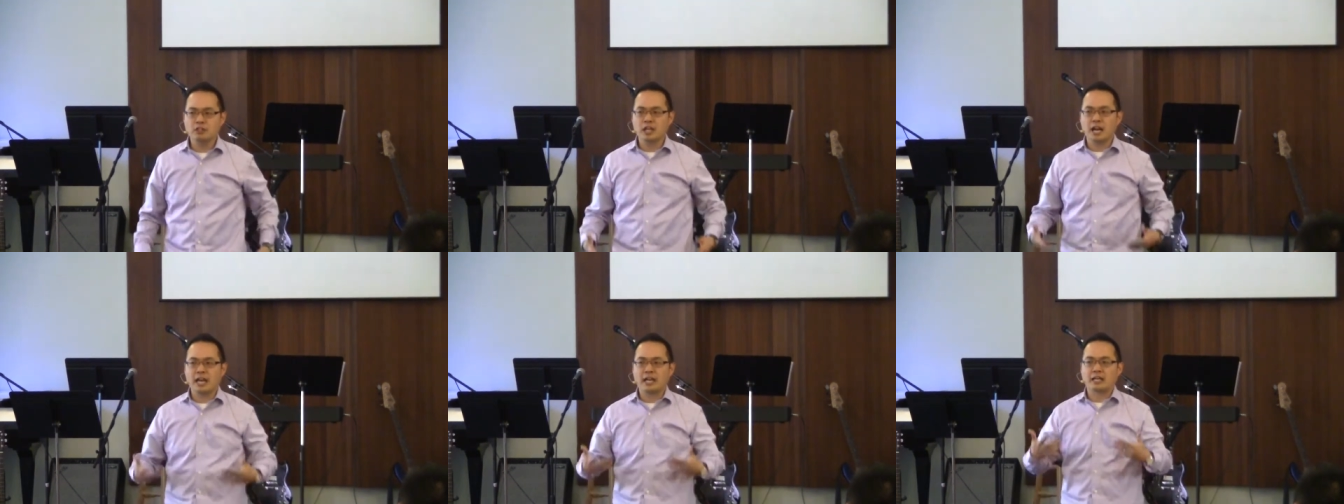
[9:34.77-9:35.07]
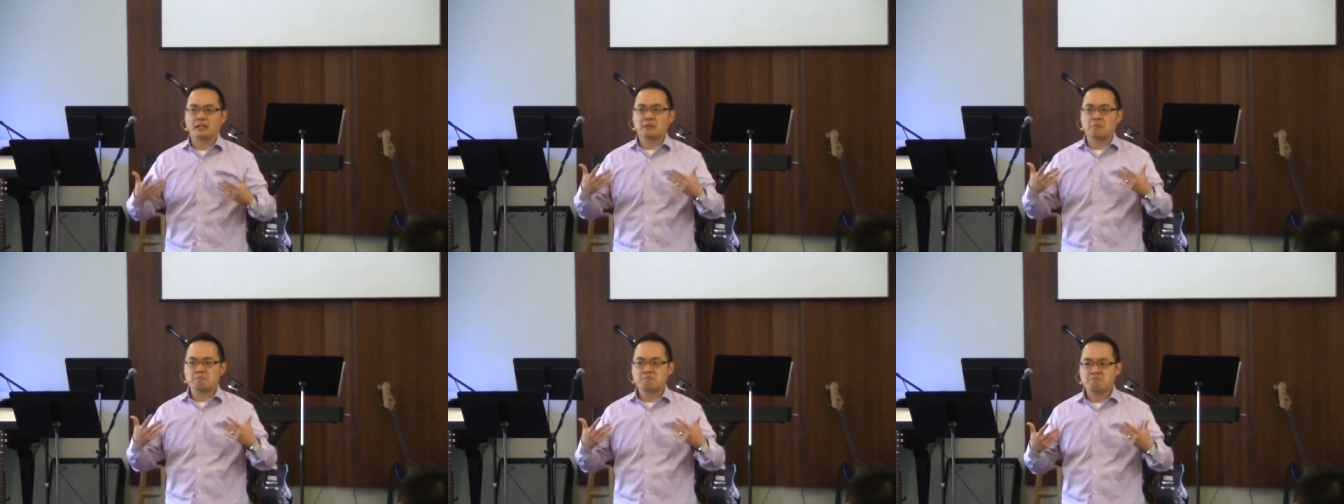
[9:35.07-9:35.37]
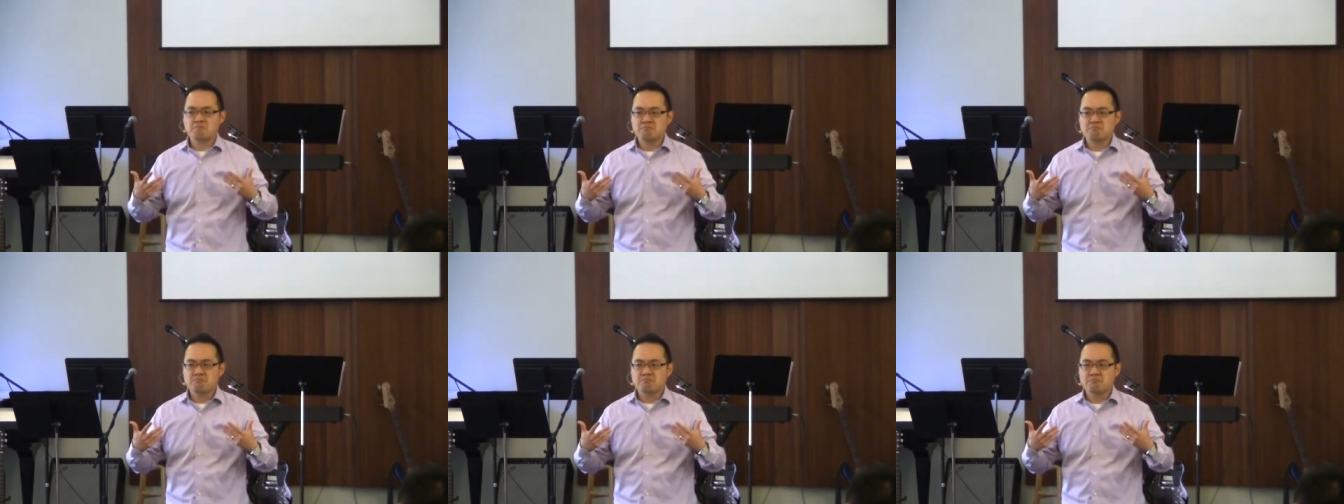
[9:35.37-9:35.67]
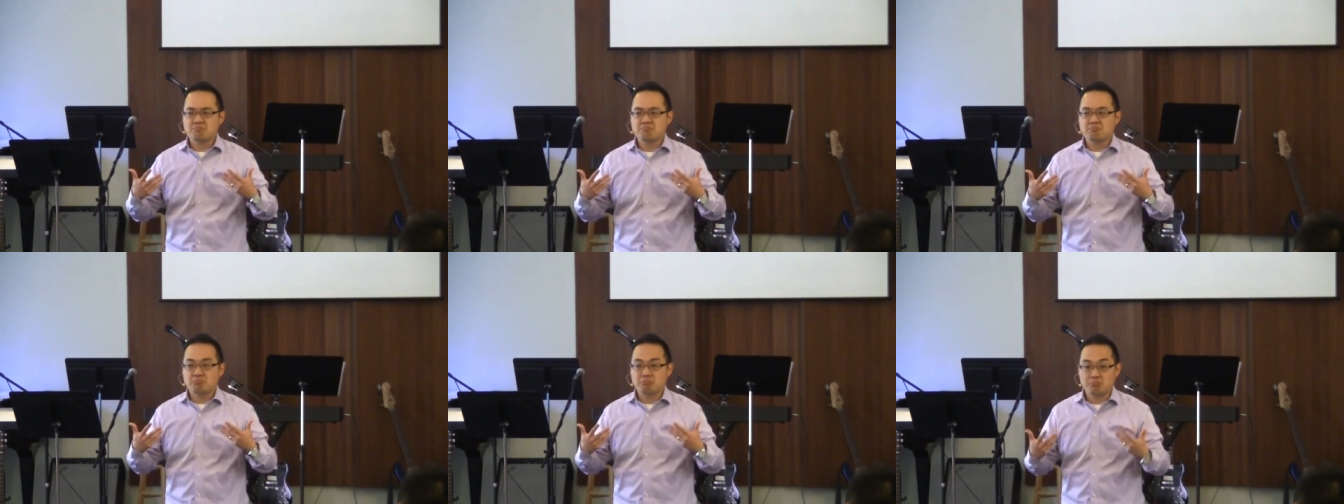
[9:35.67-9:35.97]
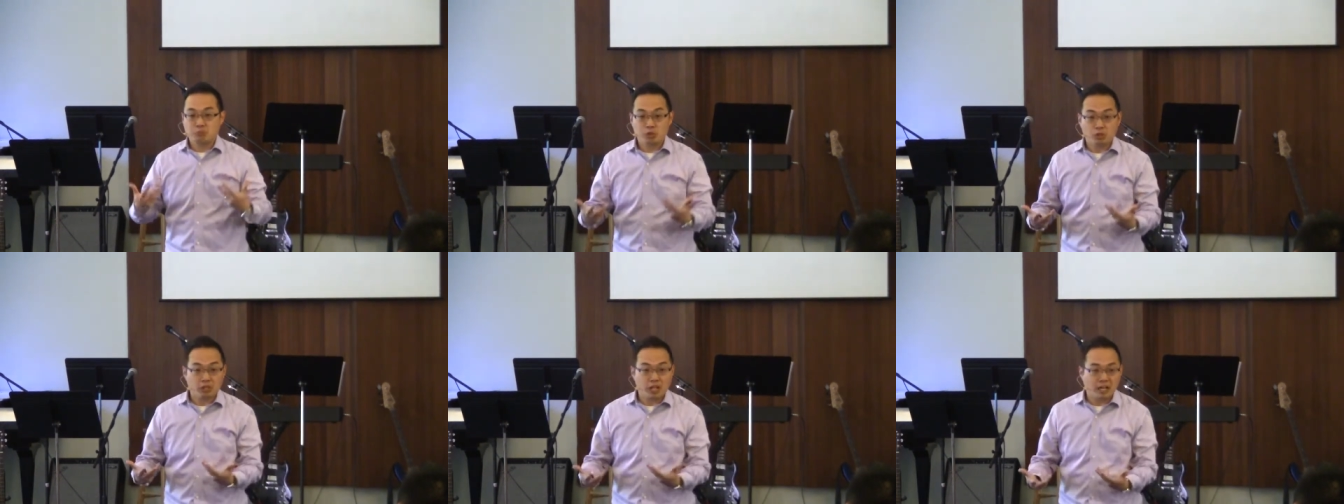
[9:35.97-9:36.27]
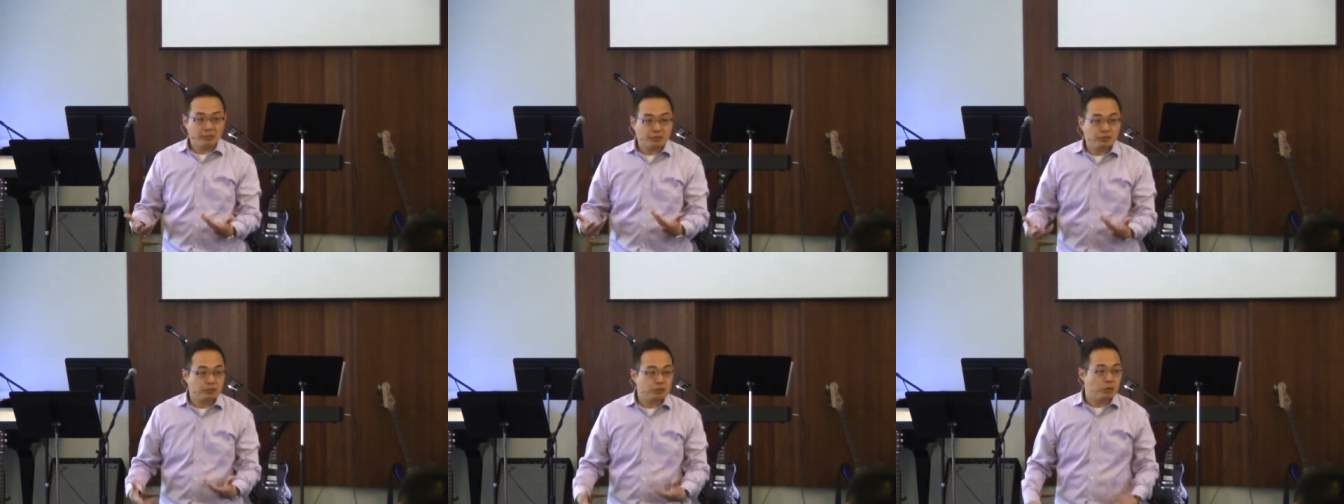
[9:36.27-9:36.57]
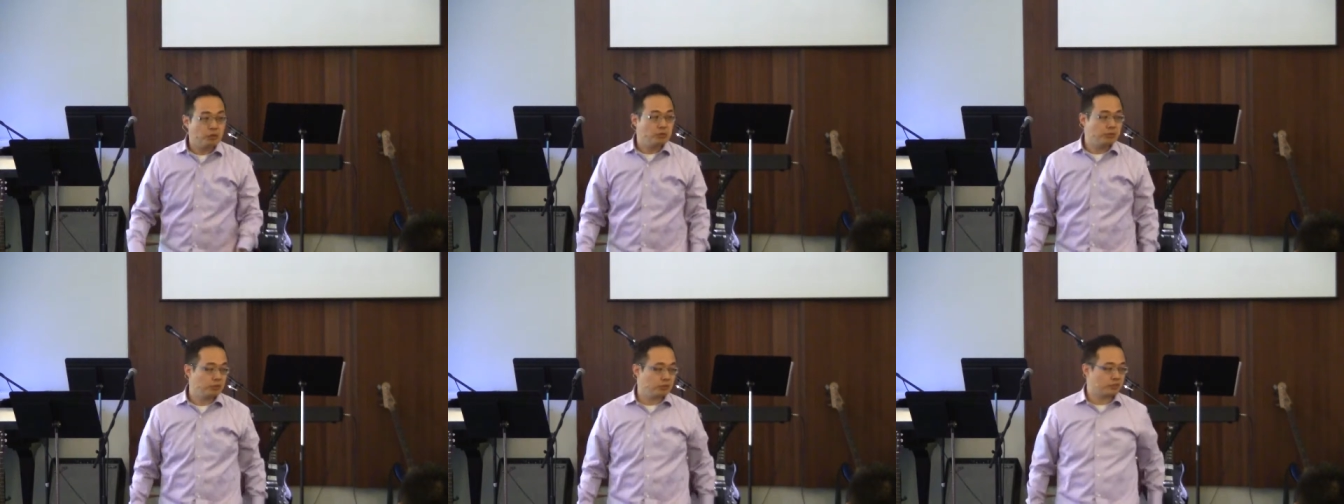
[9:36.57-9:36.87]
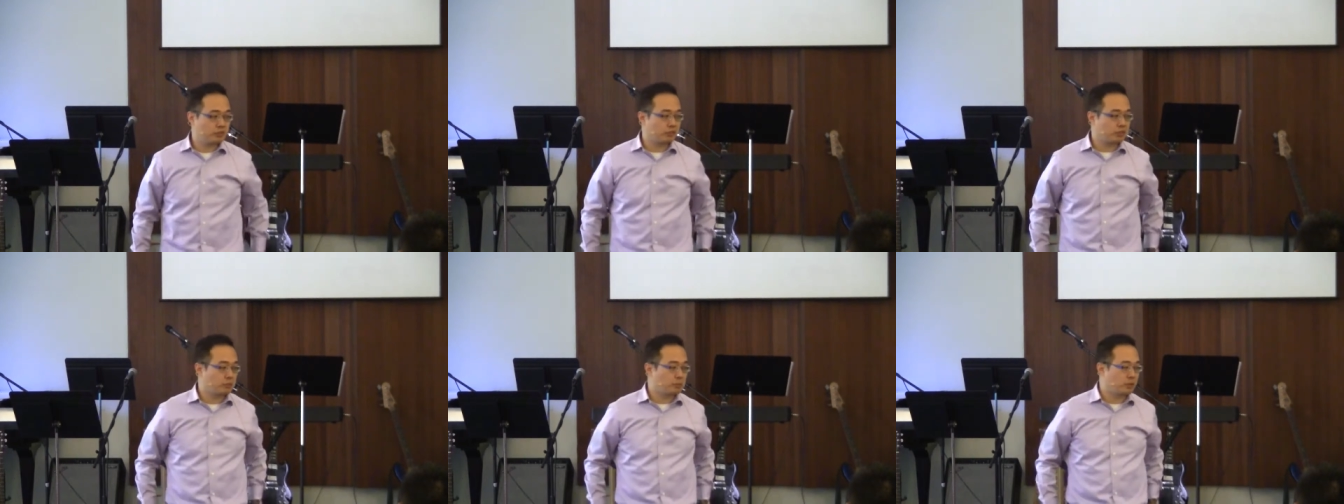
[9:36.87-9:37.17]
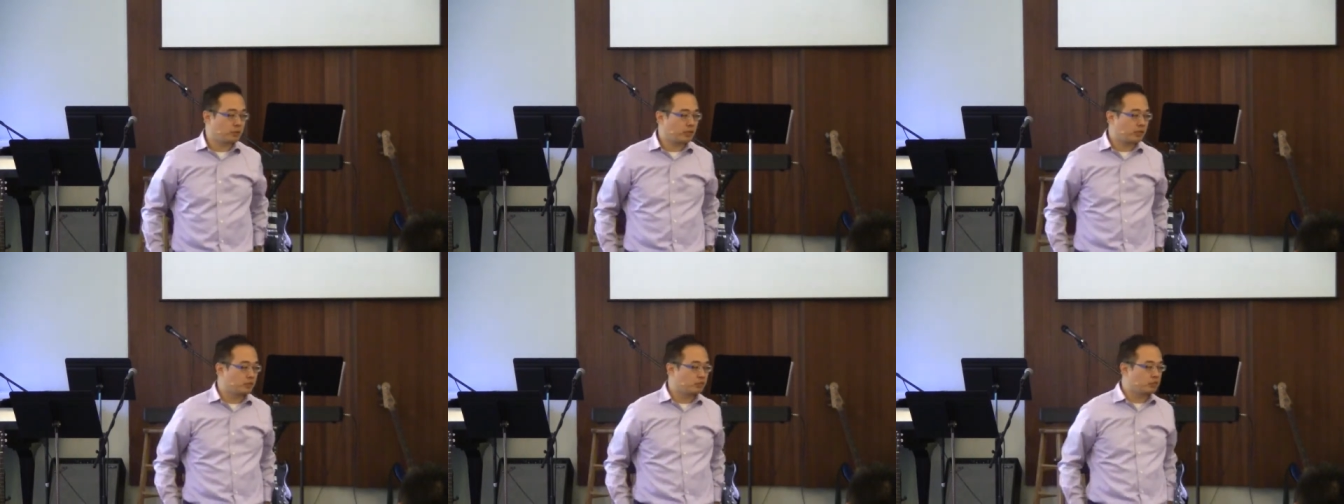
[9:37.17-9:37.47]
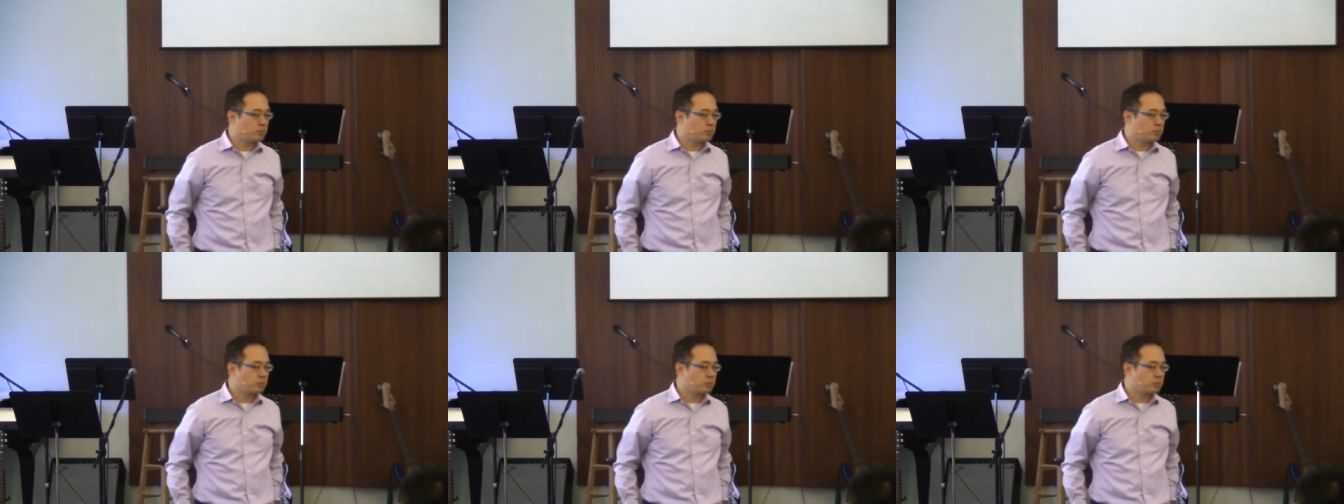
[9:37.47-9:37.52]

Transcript: like your life is over in some ways.